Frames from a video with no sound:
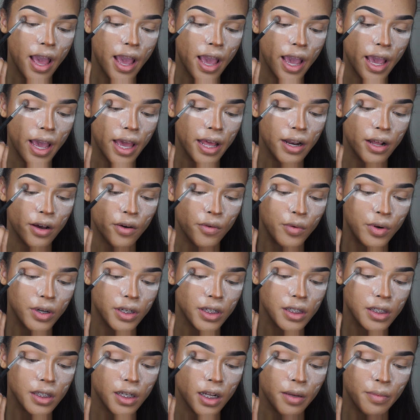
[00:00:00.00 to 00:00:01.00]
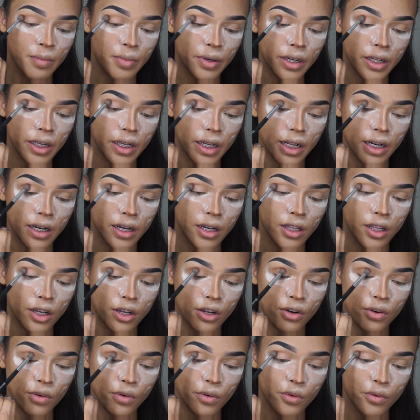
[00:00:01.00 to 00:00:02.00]
and we're just gonna put it in the
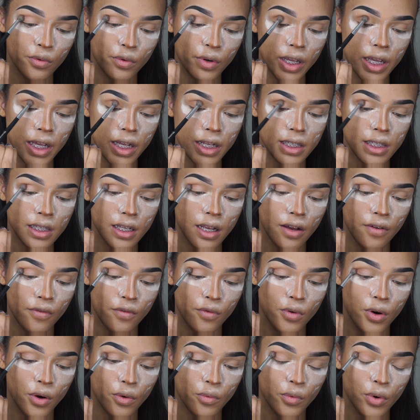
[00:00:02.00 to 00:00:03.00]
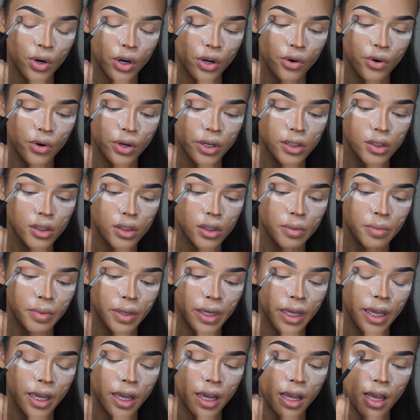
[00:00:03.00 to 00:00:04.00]
crease of what we're going to
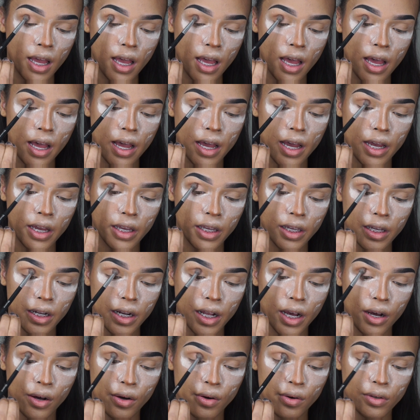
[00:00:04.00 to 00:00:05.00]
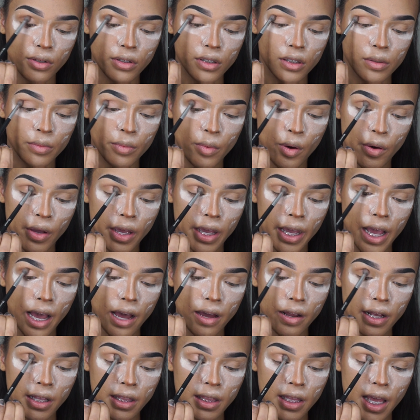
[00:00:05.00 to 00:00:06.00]
be, you know, smoking
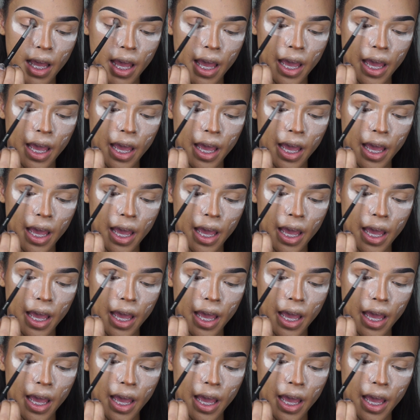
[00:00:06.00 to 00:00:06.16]
out at the